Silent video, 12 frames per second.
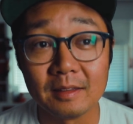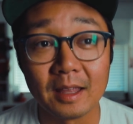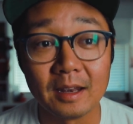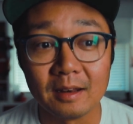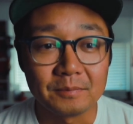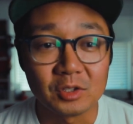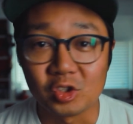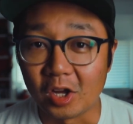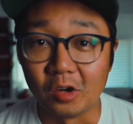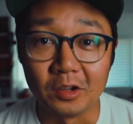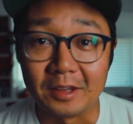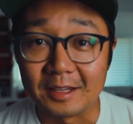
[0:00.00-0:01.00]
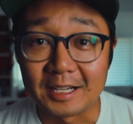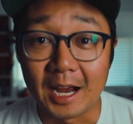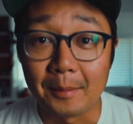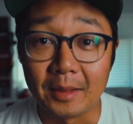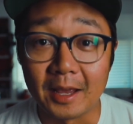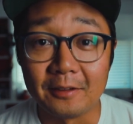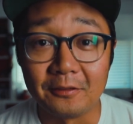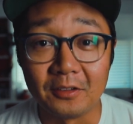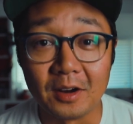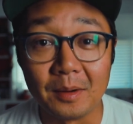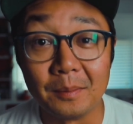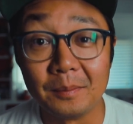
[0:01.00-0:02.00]
And then generally the timeline
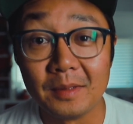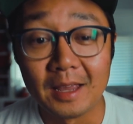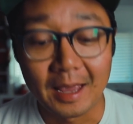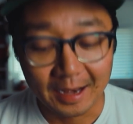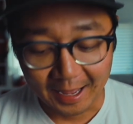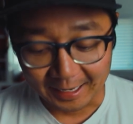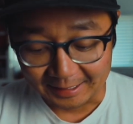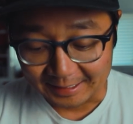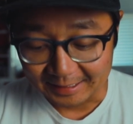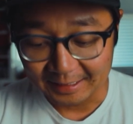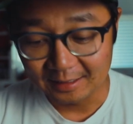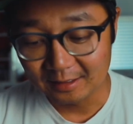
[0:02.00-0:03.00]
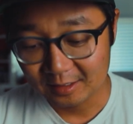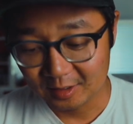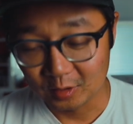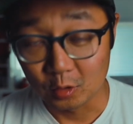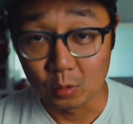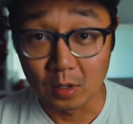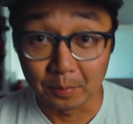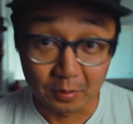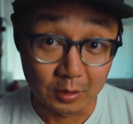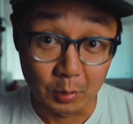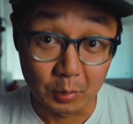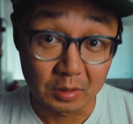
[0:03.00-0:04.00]
from an idea to a
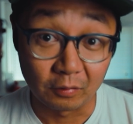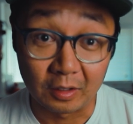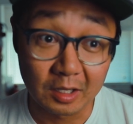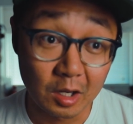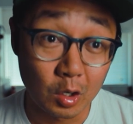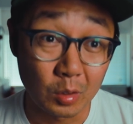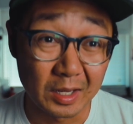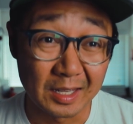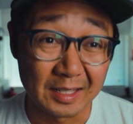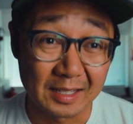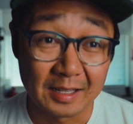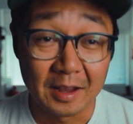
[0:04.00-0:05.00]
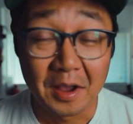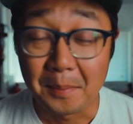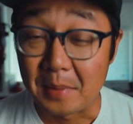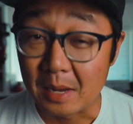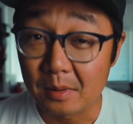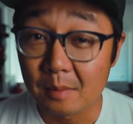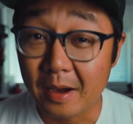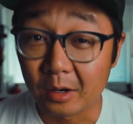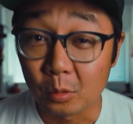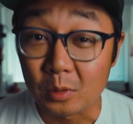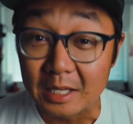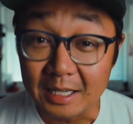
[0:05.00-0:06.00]
produced video is maybe about
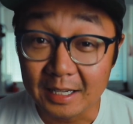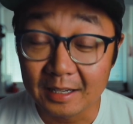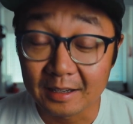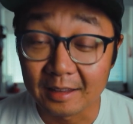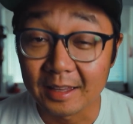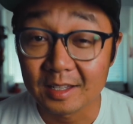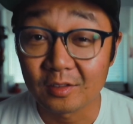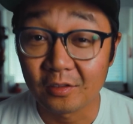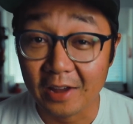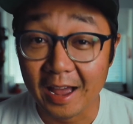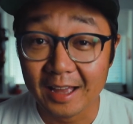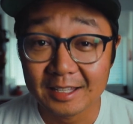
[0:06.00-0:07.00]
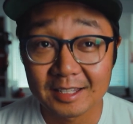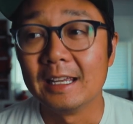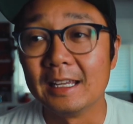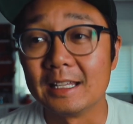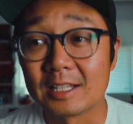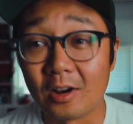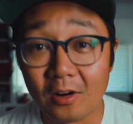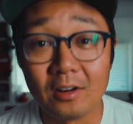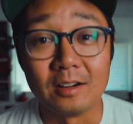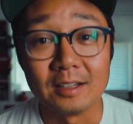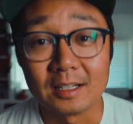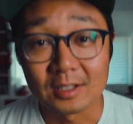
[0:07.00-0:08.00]
a week, and that's fast. It's
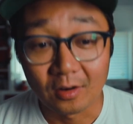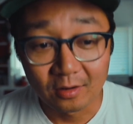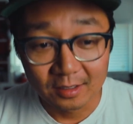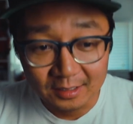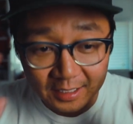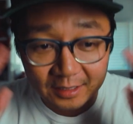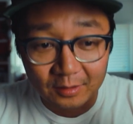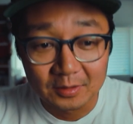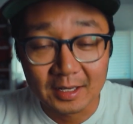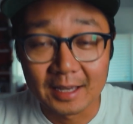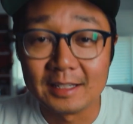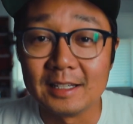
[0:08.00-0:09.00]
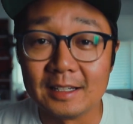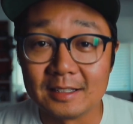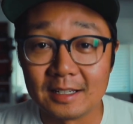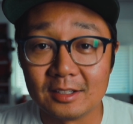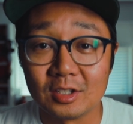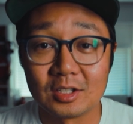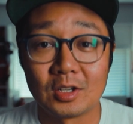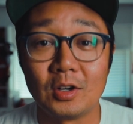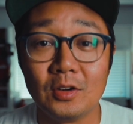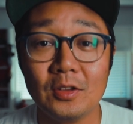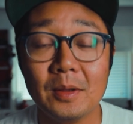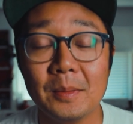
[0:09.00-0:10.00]
hard. It's hard to take those ideas and just
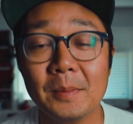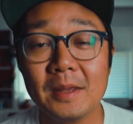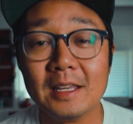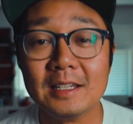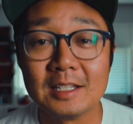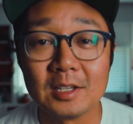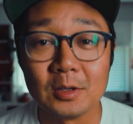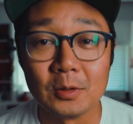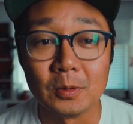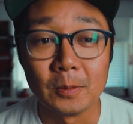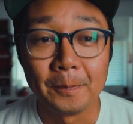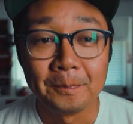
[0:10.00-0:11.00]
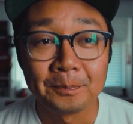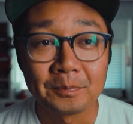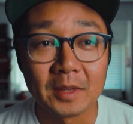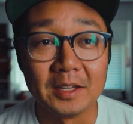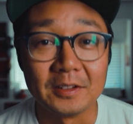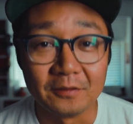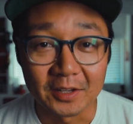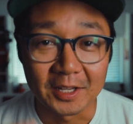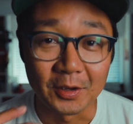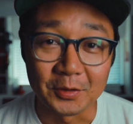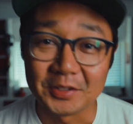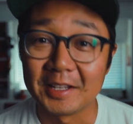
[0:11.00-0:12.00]
turn them into
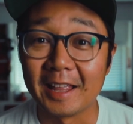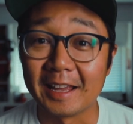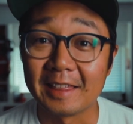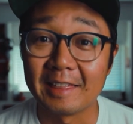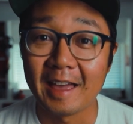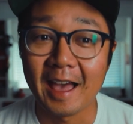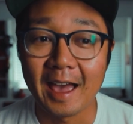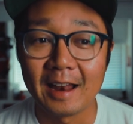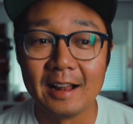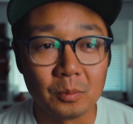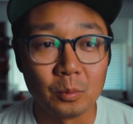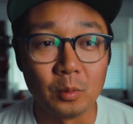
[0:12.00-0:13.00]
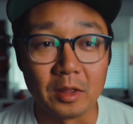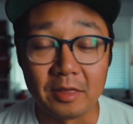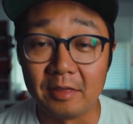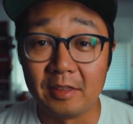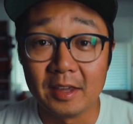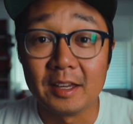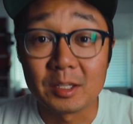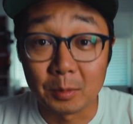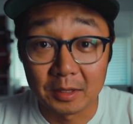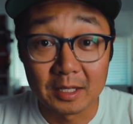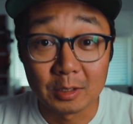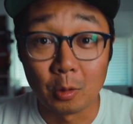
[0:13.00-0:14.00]
videos like that. With
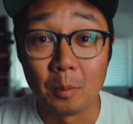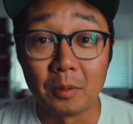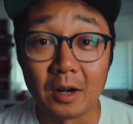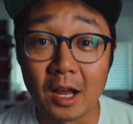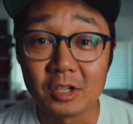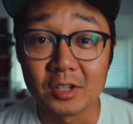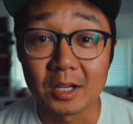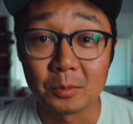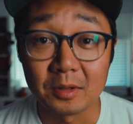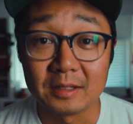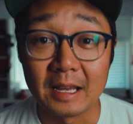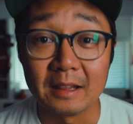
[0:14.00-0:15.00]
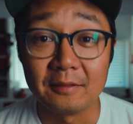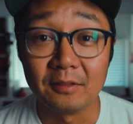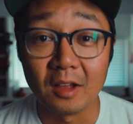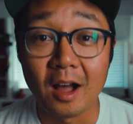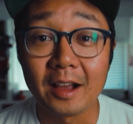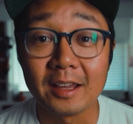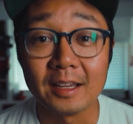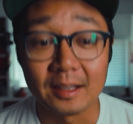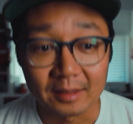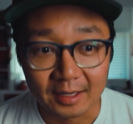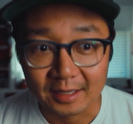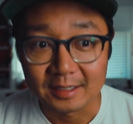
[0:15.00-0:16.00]
this whole project, with daily vlogging
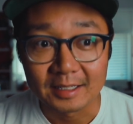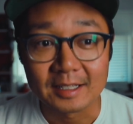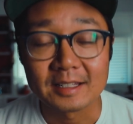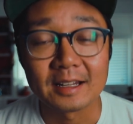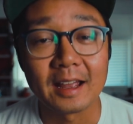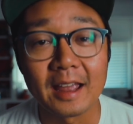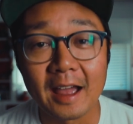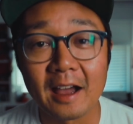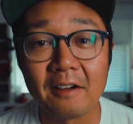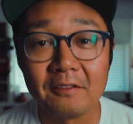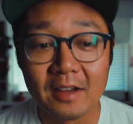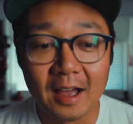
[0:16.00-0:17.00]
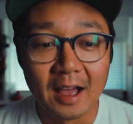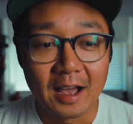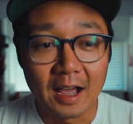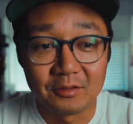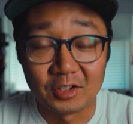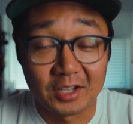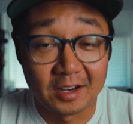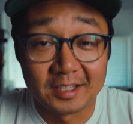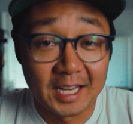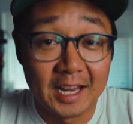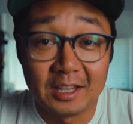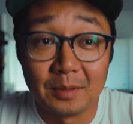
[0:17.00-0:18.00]
and the ideas that I have, I've just gotta
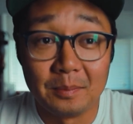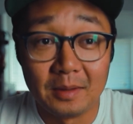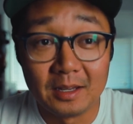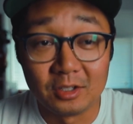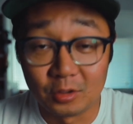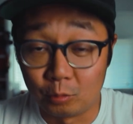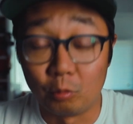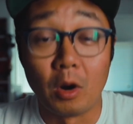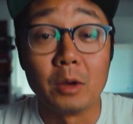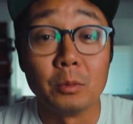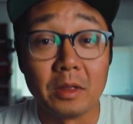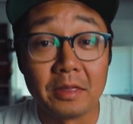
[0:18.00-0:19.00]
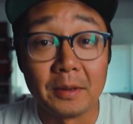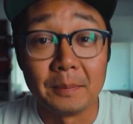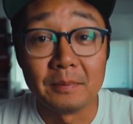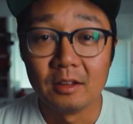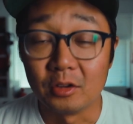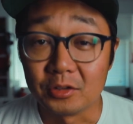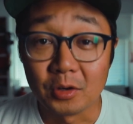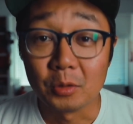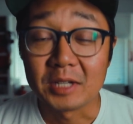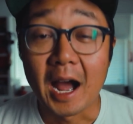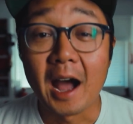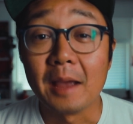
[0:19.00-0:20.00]
take them and just run with them. There's no
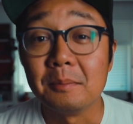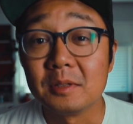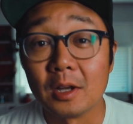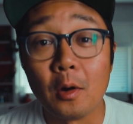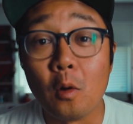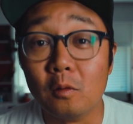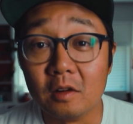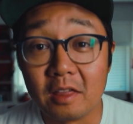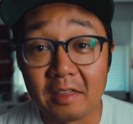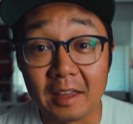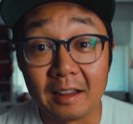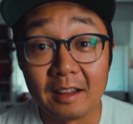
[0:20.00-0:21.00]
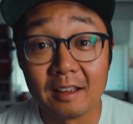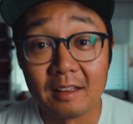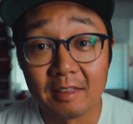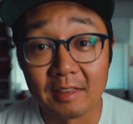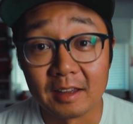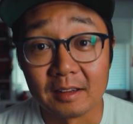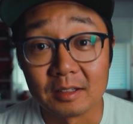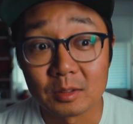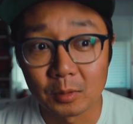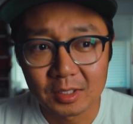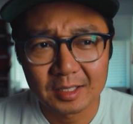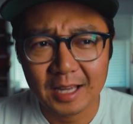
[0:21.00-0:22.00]
time to overthink things,
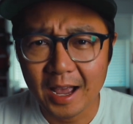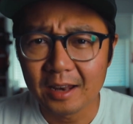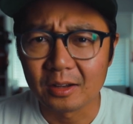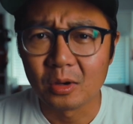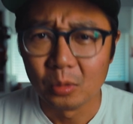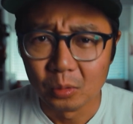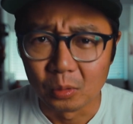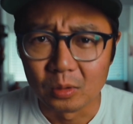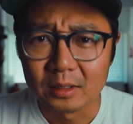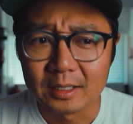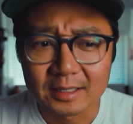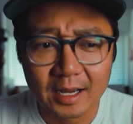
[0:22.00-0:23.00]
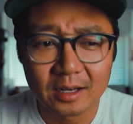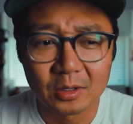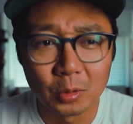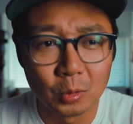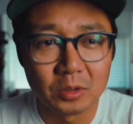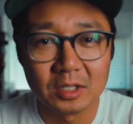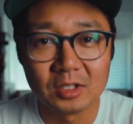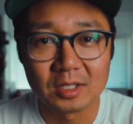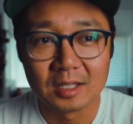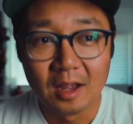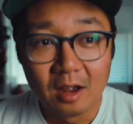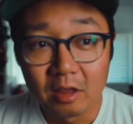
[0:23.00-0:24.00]
which is kind of cool. It's kind of cool to
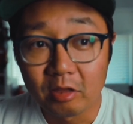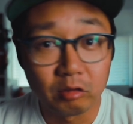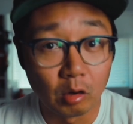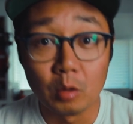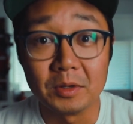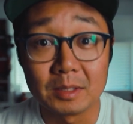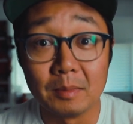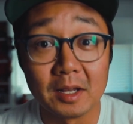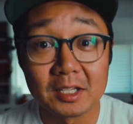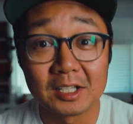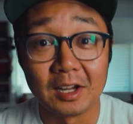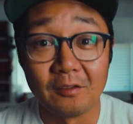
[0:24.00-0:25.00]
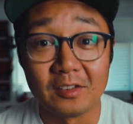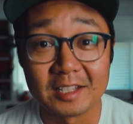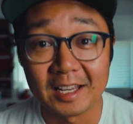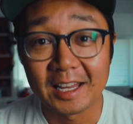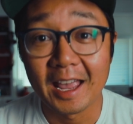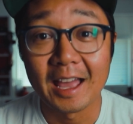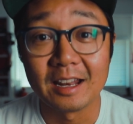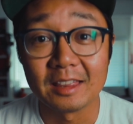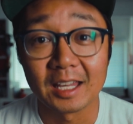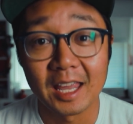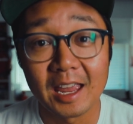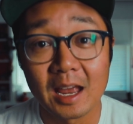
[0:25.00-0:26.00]
just throw as much stuff as I can at
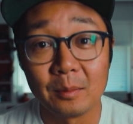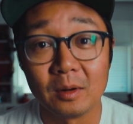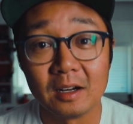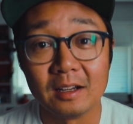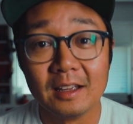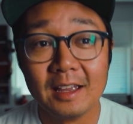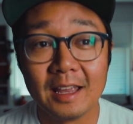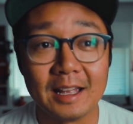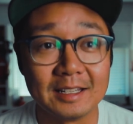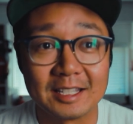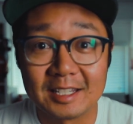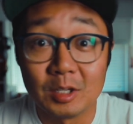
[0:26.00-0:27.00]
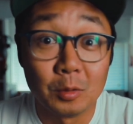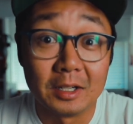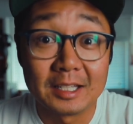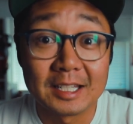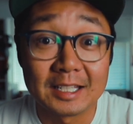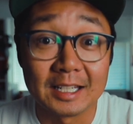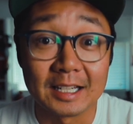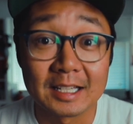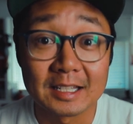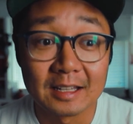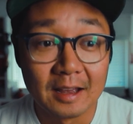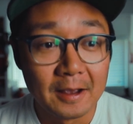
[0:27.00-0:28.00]
the camera and see what
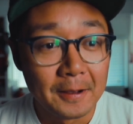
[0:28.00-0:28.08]
sticks.